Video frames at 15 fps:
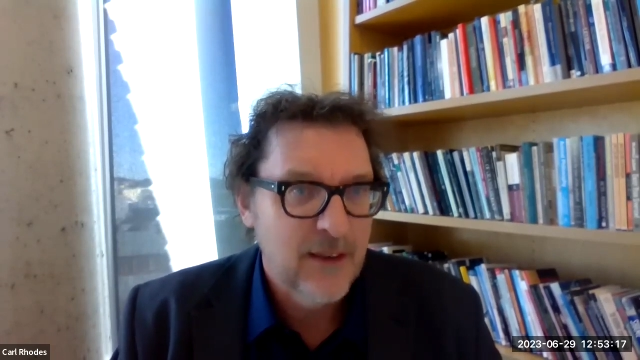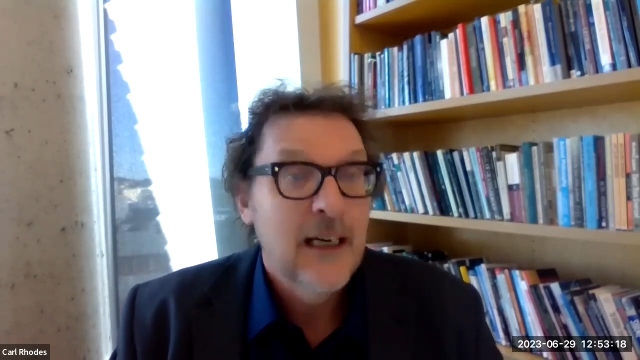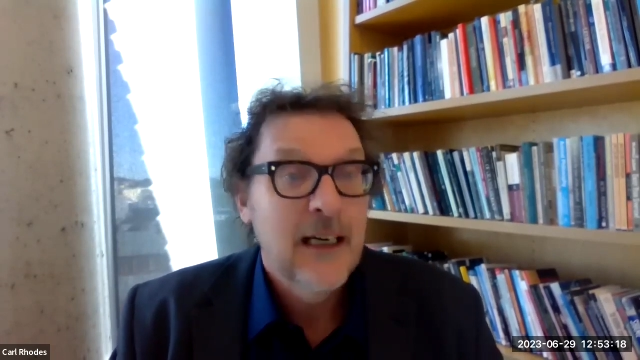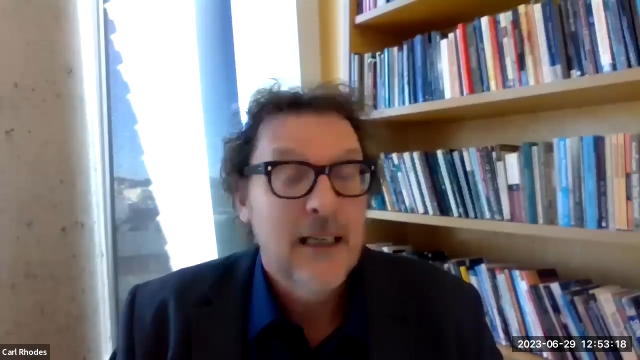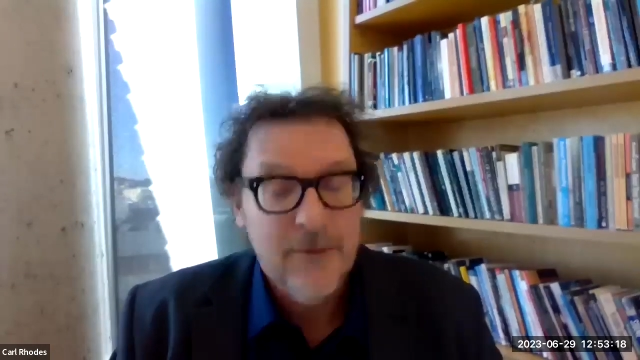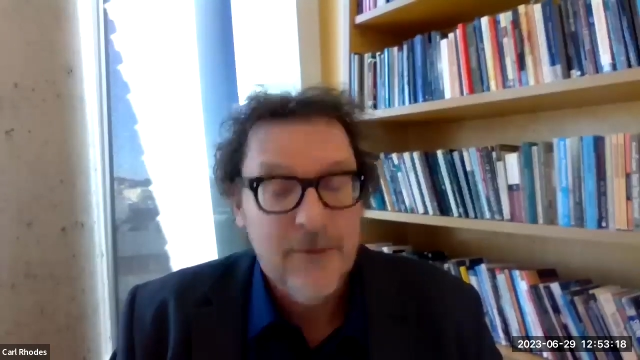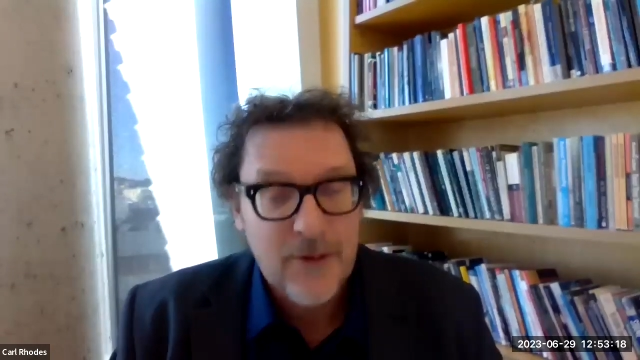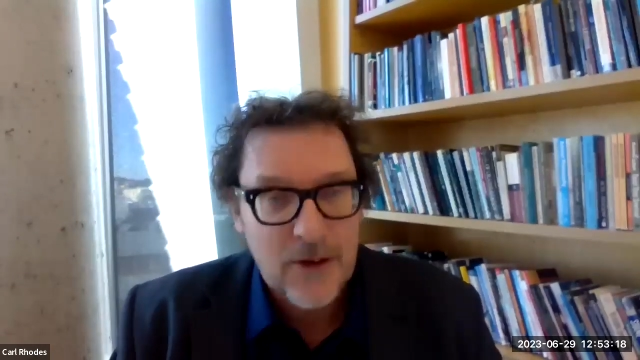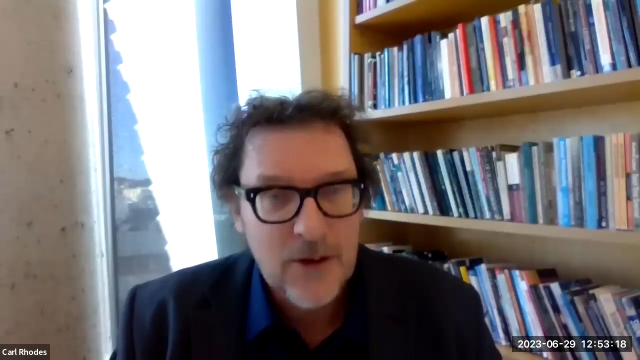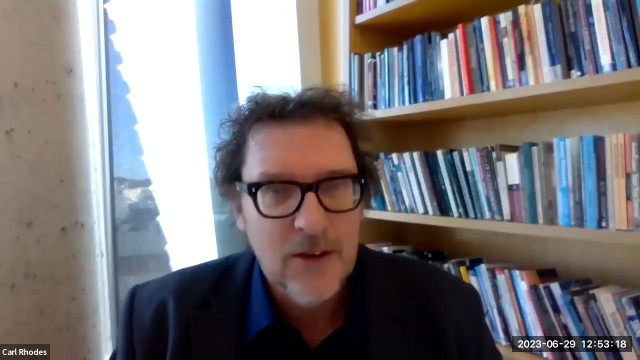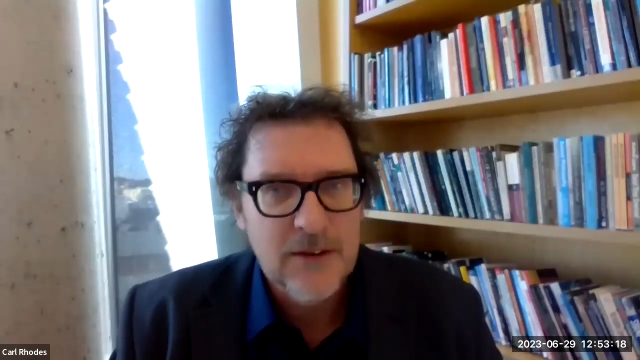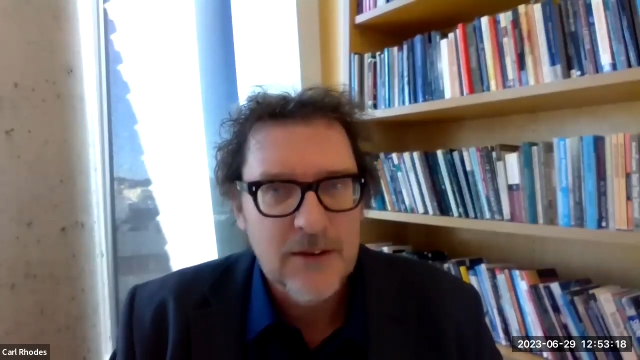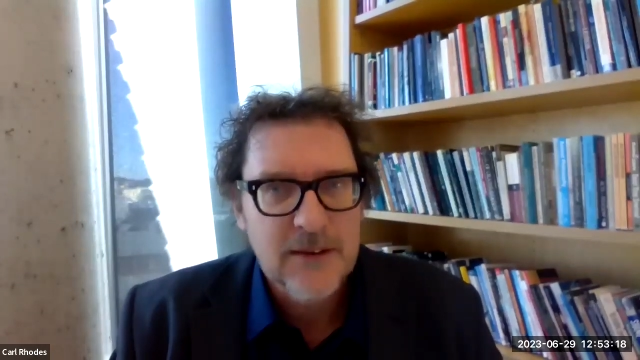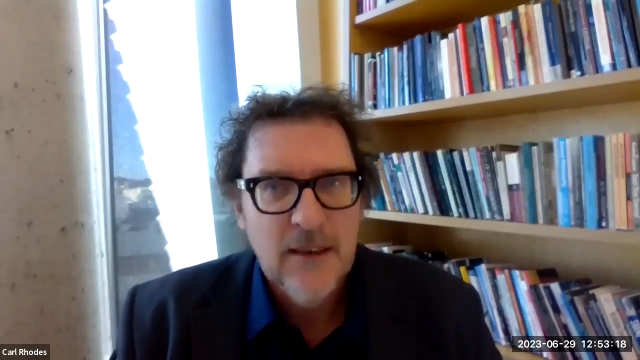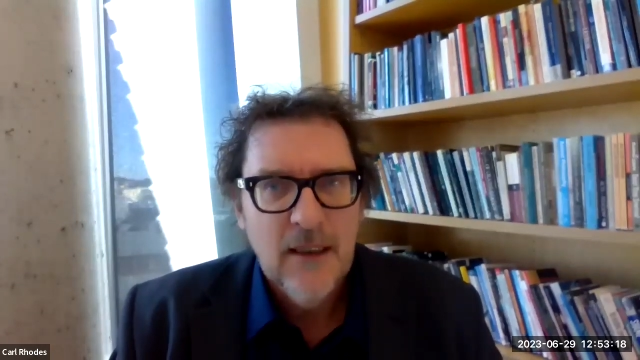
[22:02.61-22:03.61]
And of
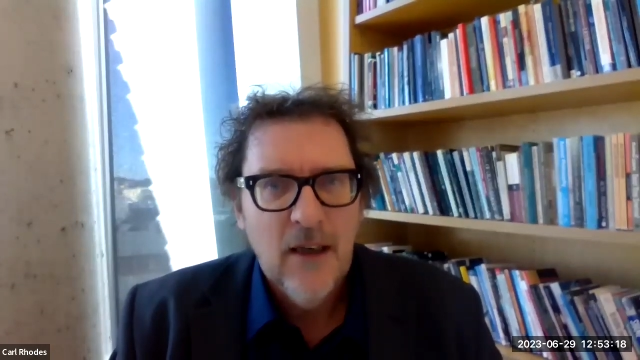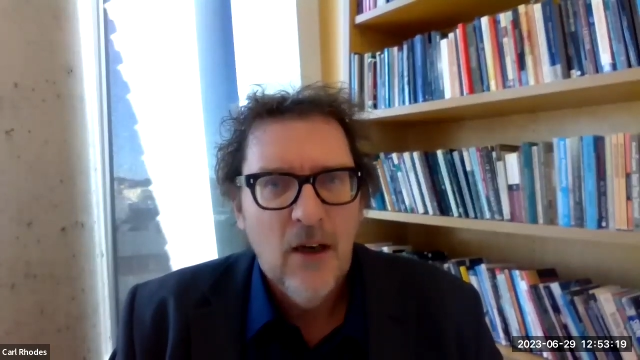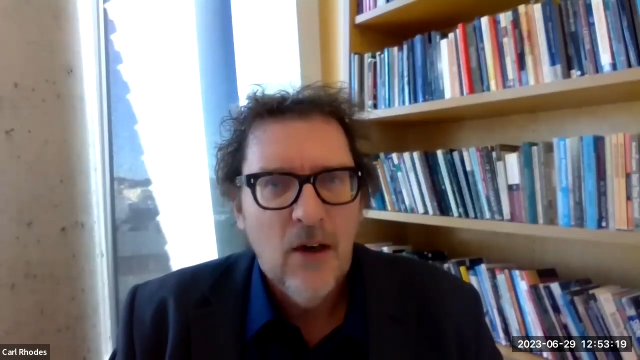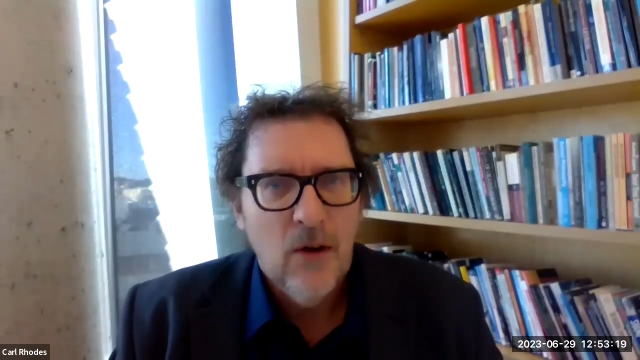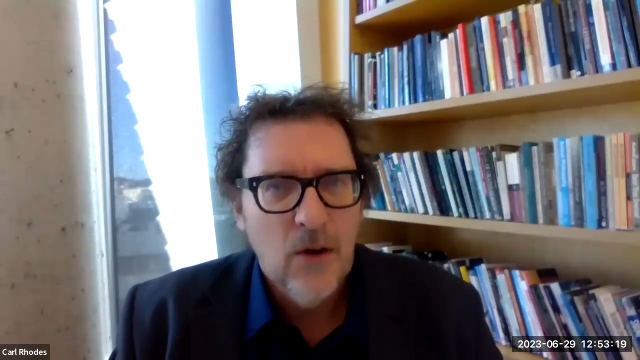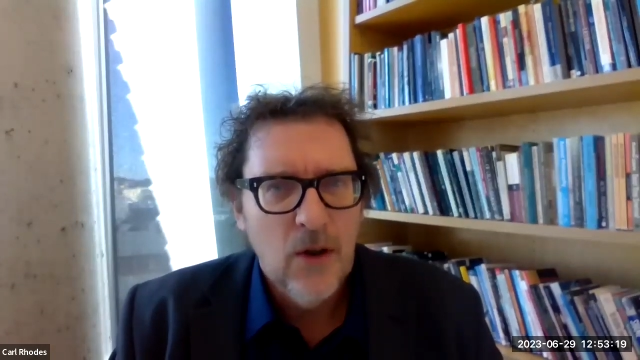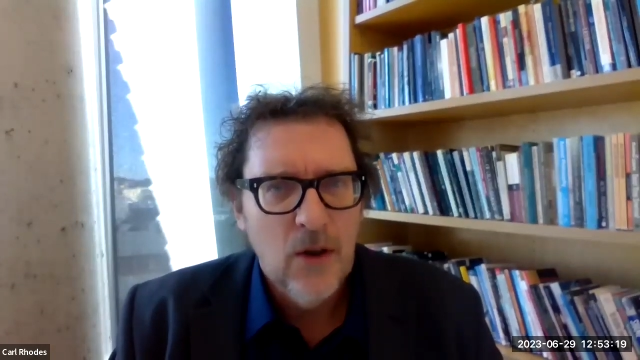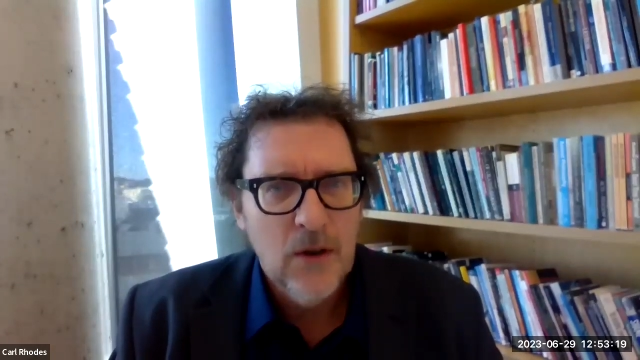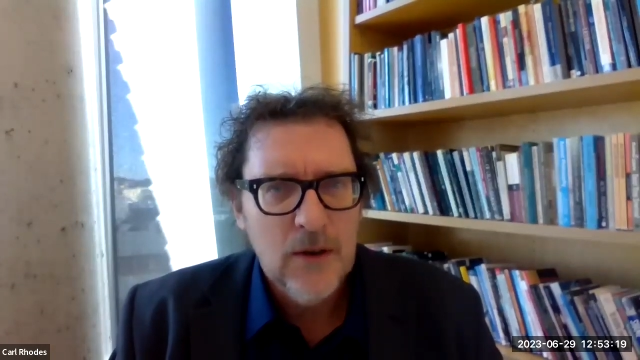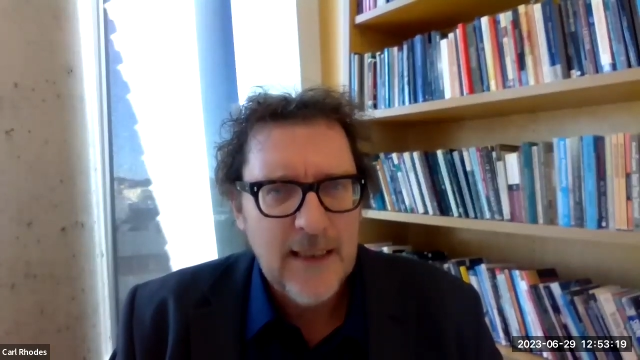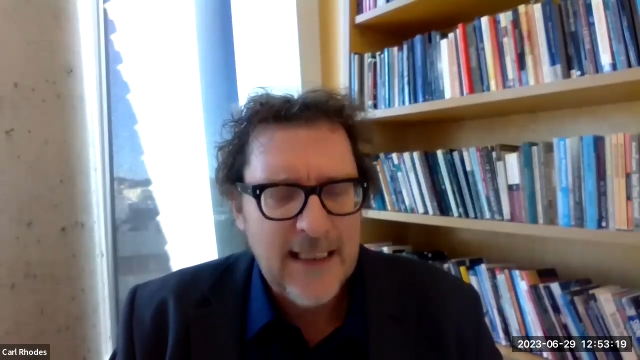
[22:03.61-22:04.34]
course, all